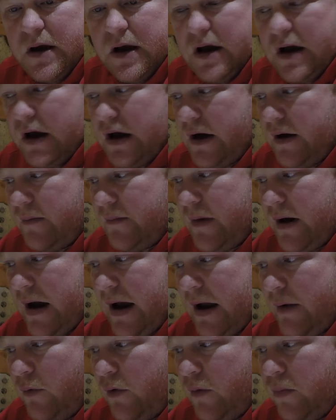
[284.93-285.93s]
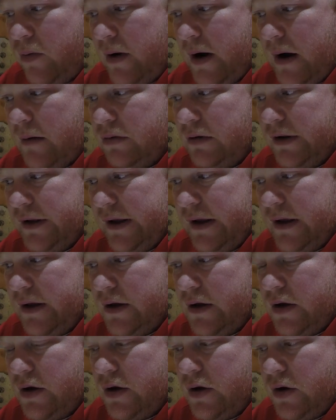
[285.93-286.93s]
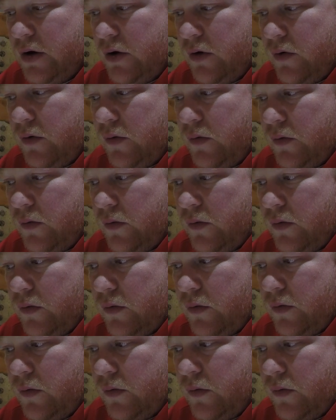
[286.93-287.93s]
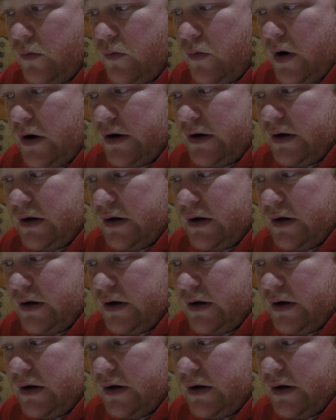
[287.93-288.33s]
I will probably run